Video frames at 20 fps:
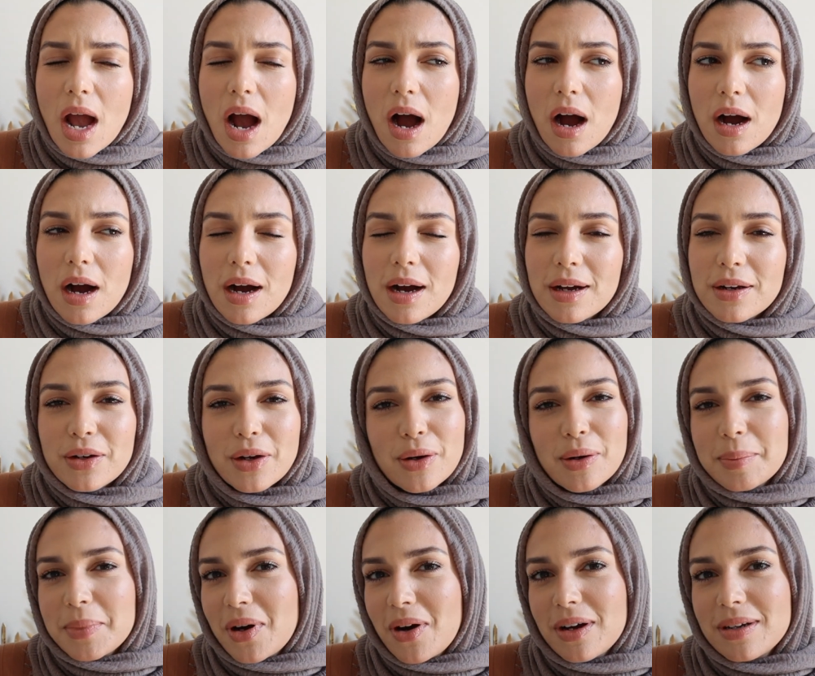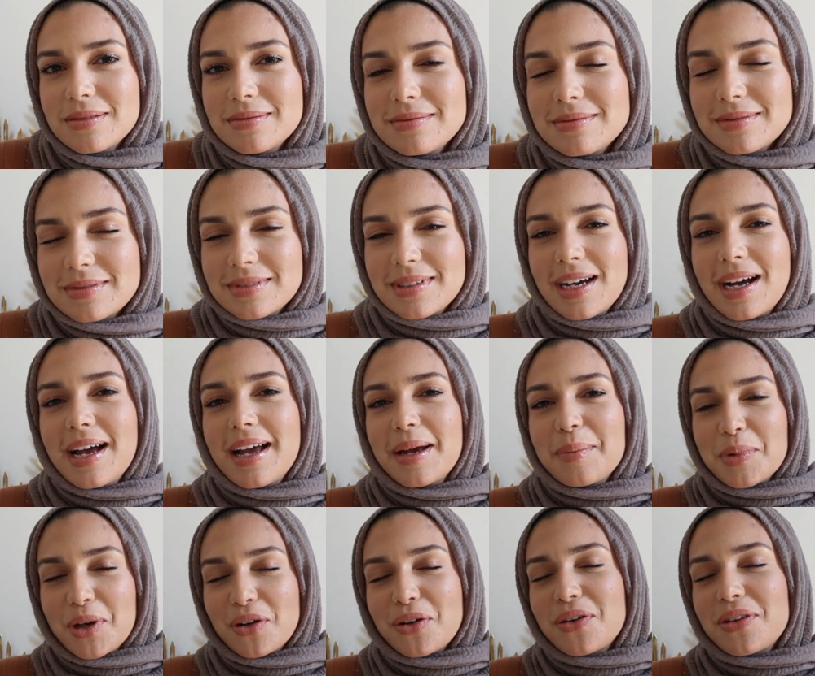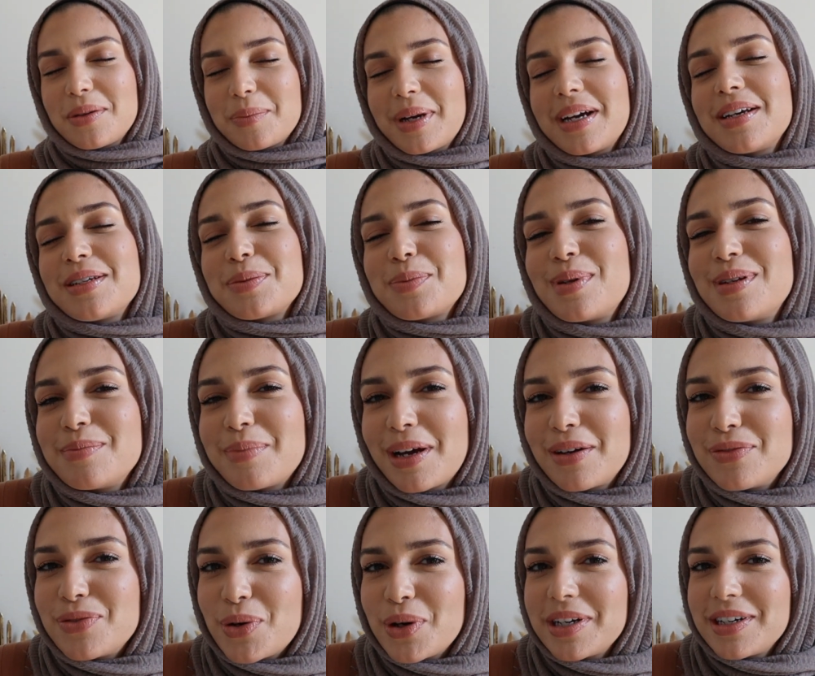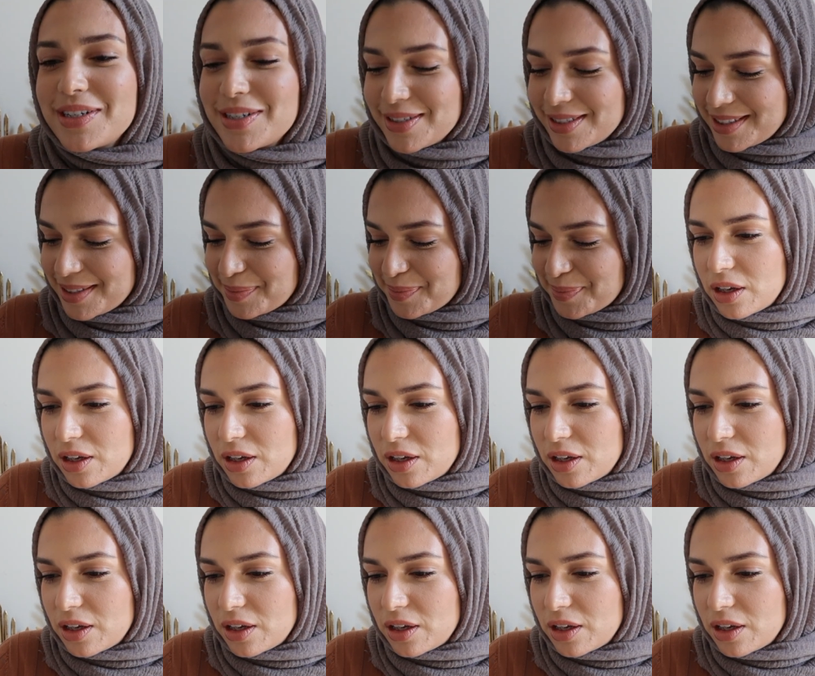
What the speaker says: No, I'm not. I am younger than my husband by 4 years.